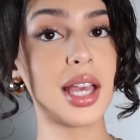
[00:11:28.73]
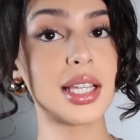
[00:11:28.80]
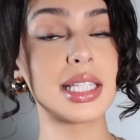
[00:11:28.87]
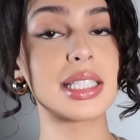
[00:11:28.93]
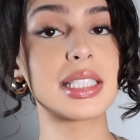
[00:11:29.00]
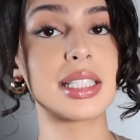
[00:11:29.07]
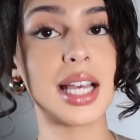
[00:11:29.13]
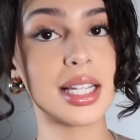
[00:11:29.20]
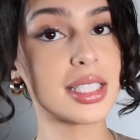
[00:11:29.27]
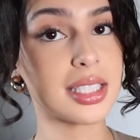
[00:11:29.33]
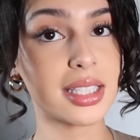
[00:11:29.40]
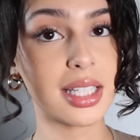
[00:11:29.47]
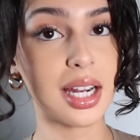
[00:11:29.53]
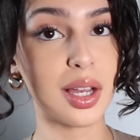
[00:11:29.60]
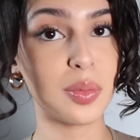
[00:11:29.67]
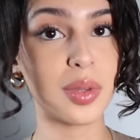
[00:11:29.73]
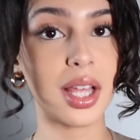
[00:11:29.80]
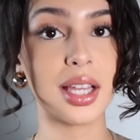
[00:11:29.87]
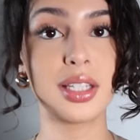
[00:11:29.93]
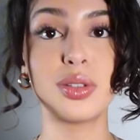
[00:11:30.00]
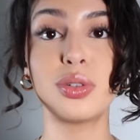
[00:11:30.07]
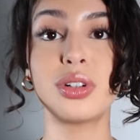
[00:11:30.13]
snatches it up.
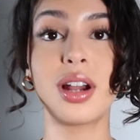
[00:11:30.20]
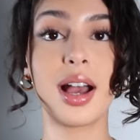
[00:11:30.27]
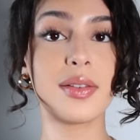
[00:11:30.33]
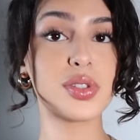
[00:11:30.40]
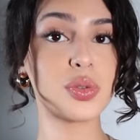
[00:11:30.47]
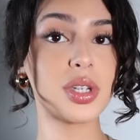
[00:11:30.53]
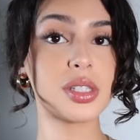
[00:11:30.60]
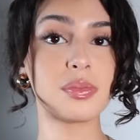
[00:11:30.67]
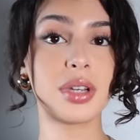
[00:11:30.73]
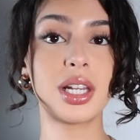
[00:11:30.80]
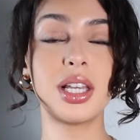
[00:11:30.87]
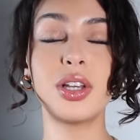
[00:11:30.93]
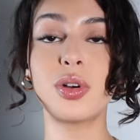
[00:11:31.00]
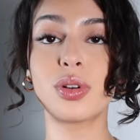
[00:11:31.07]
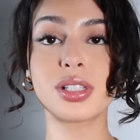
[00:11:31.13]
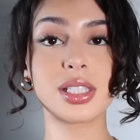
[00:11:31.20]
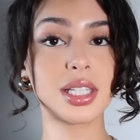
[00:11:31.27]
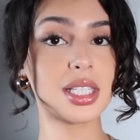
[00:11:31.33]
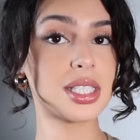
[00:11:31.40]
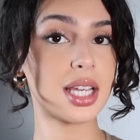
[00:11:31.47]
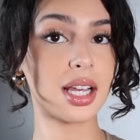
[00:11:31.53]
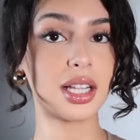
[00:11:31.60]
Like you don't have to waste money going to
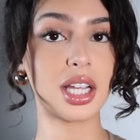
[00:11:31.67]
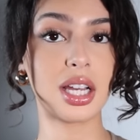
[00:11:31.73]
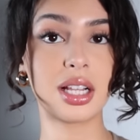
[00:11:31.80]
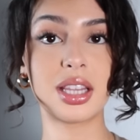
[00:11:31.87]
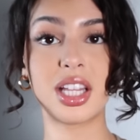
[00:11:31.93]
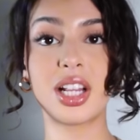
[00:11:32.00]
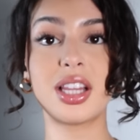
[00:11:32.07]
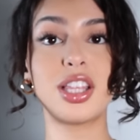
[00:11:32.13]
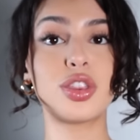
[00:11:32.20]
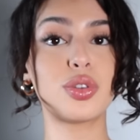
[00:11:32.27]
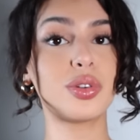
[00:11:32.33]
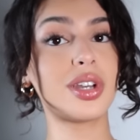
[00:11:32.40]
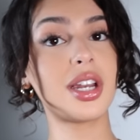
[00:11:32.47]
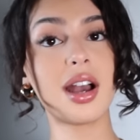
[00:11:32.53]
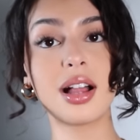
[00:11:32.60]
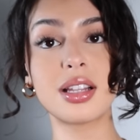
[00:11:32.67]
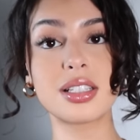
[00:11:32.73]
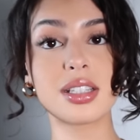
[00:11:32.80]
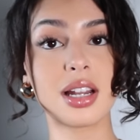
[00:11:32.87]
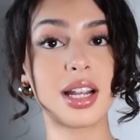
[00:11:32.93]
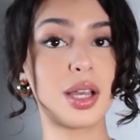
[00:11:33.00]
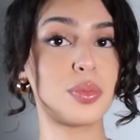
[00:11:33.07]
the tailor. Literally three
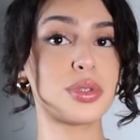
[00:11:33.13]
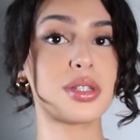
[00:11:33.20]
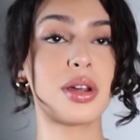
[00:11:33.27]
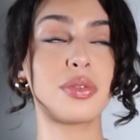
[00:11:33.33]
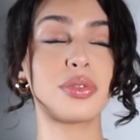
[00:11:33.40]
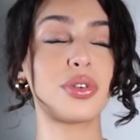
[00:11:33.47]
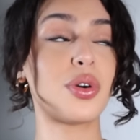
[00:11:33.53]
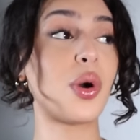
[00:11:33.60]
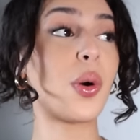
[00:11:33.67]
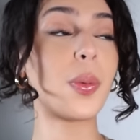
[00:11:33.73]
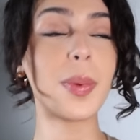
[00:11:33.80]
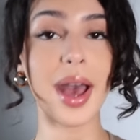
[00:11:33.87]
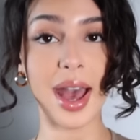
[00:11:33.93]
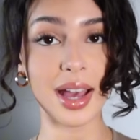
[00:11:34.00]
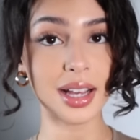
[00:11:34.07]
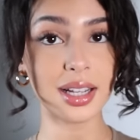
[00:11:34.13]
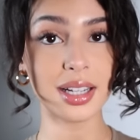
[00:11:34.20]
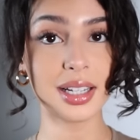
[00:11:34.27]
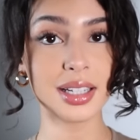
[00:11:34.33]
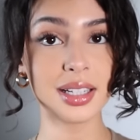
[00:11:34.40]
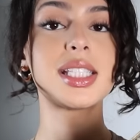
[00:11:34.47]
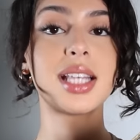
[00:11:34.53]
dollars on Amazon for a whole pack
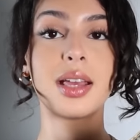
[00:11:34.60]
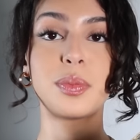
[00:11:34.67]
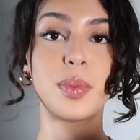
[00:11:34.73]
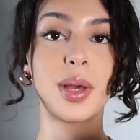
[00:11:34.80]
saved